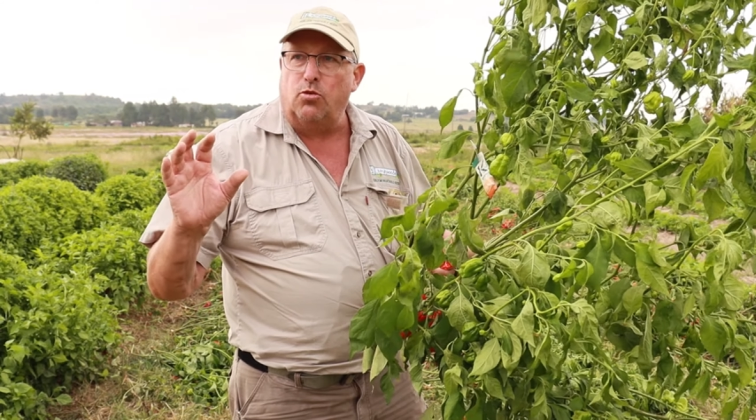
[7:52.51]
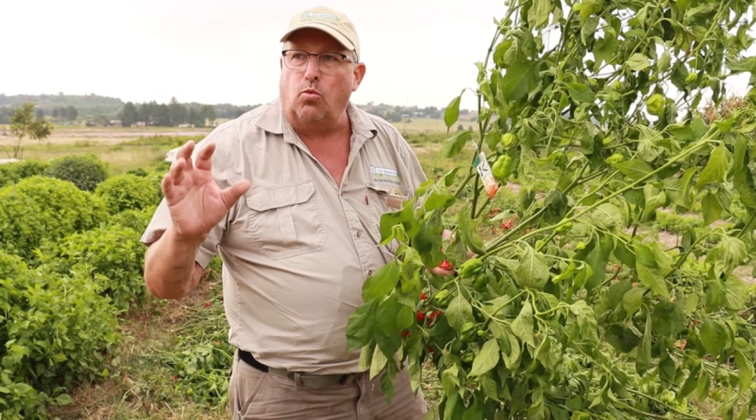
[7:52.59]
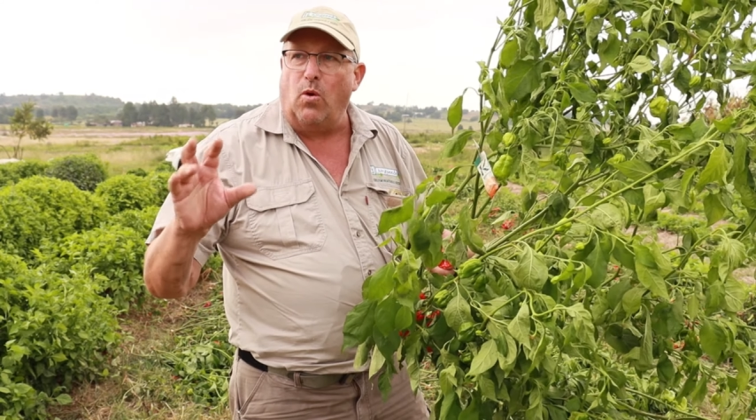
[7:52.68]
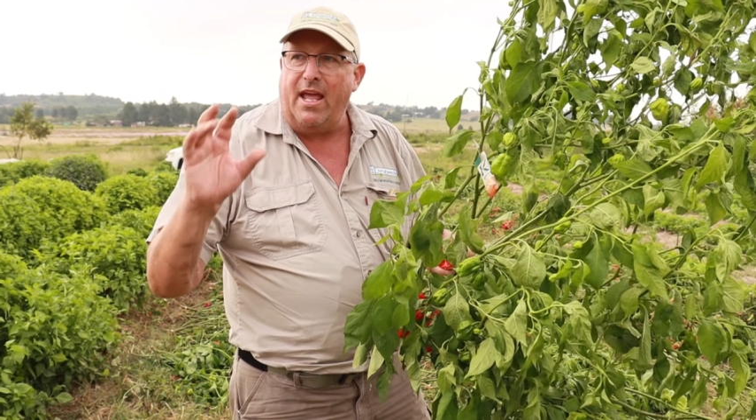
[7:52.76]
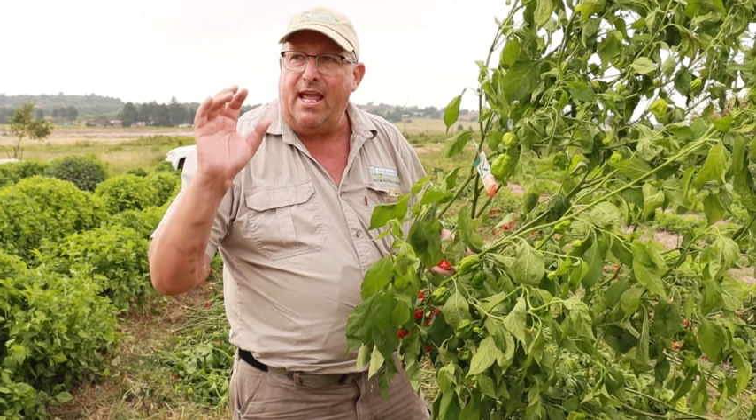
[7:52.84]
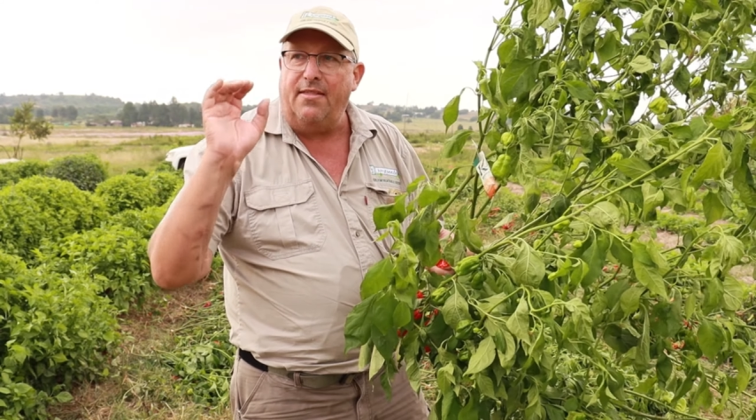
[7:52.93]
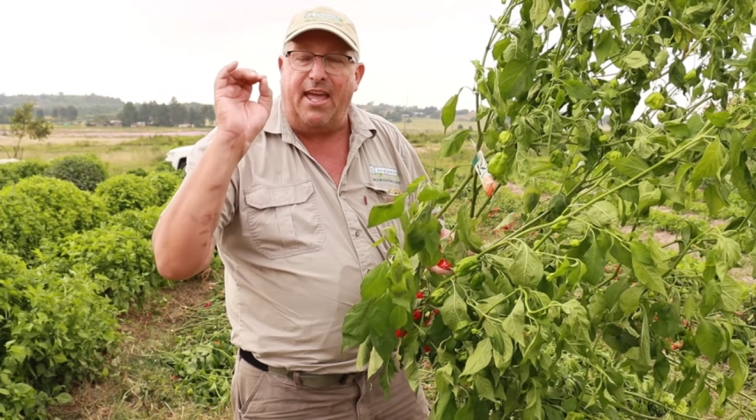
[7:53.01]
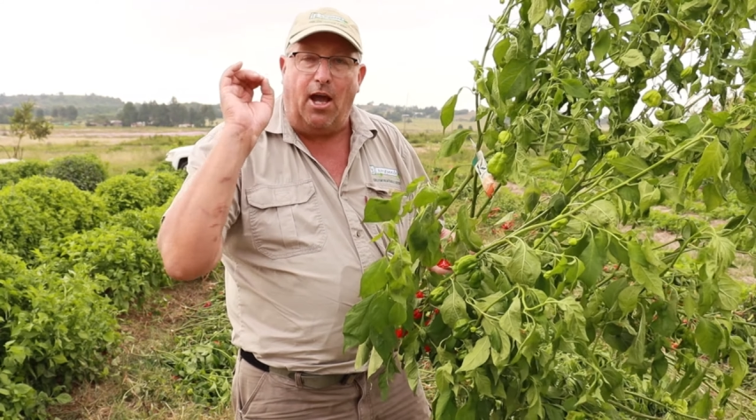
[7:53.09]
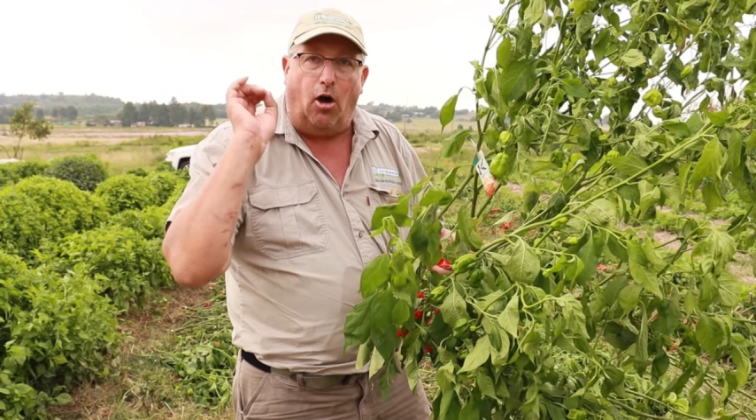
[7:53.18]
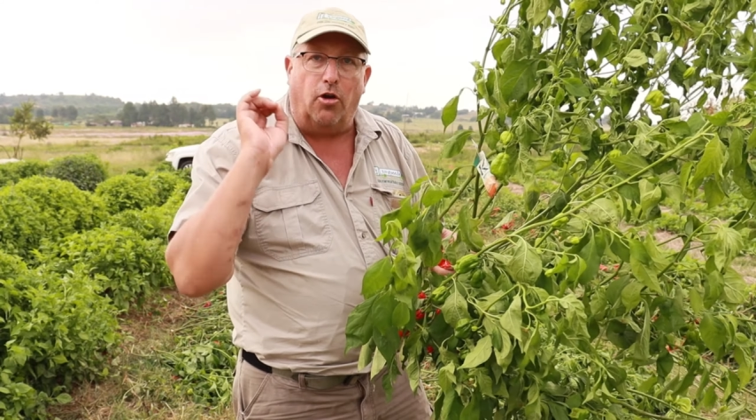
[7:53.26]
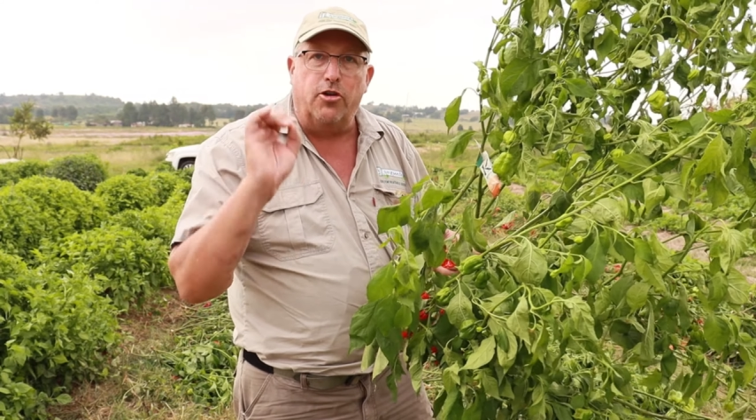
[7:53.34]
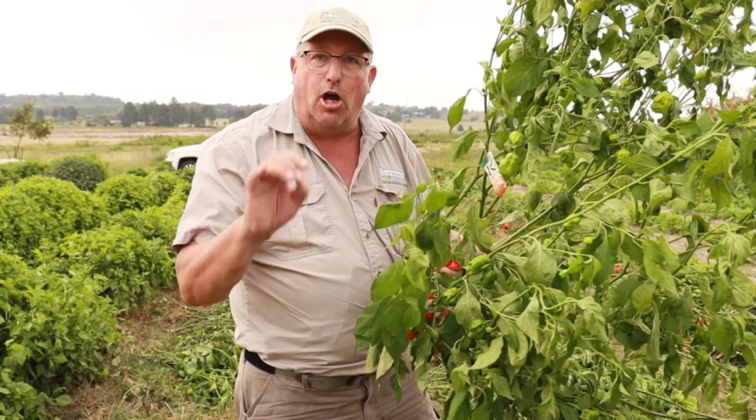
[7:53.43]
where there
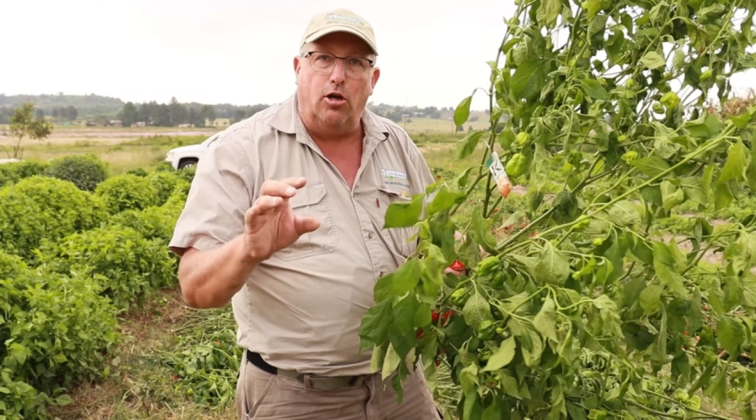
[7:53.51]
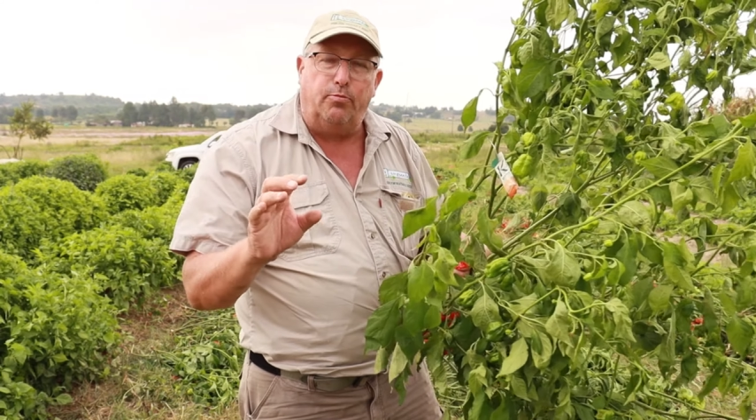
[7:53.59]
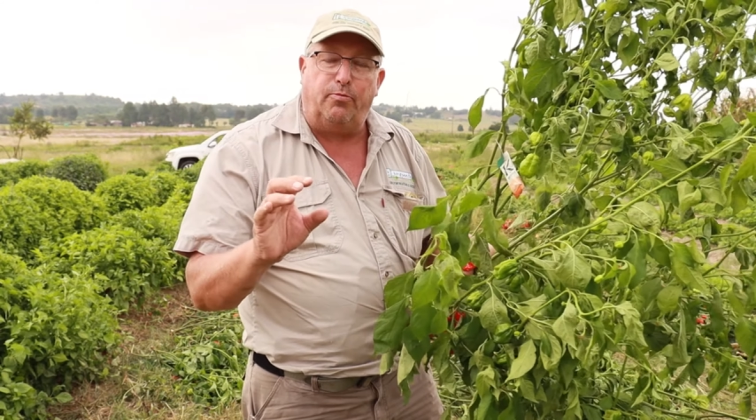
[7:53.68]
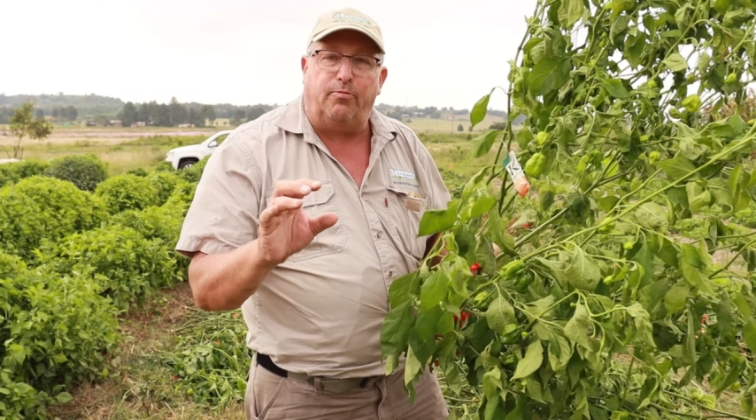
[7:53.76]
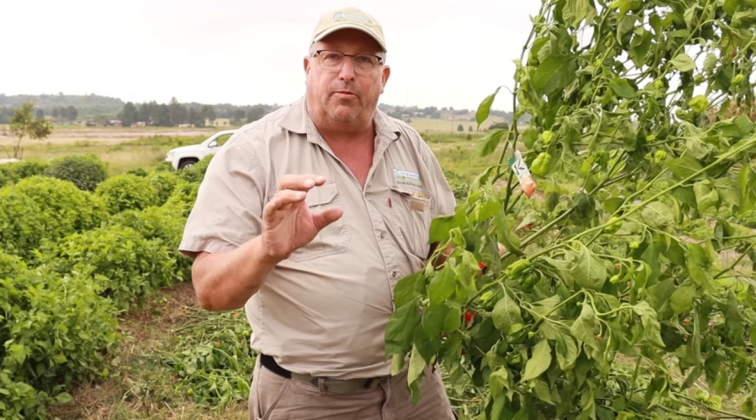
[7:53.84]
are no